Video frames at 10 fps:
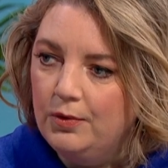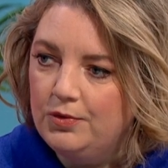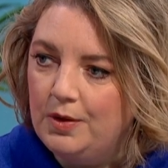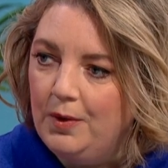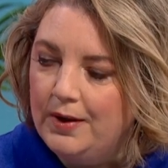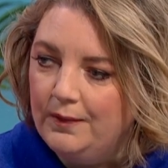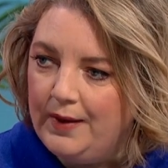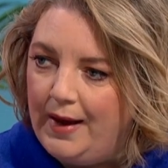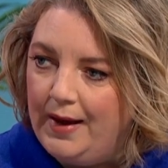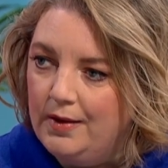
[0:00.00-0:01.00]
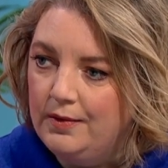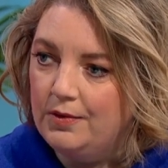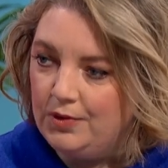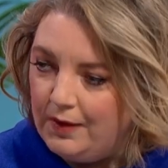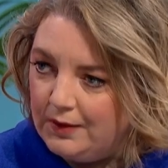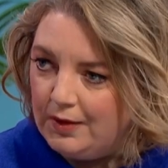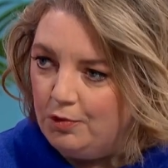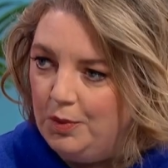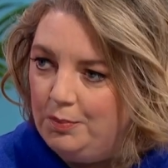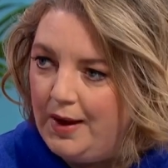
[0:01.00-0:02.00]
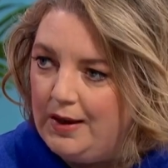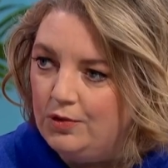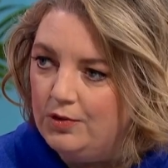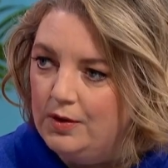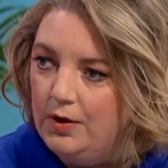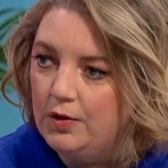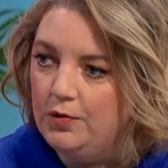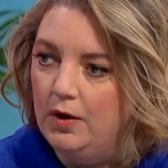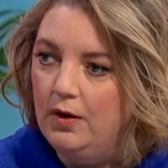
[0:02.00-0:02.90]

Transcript: also while you're there, there's another government page to look for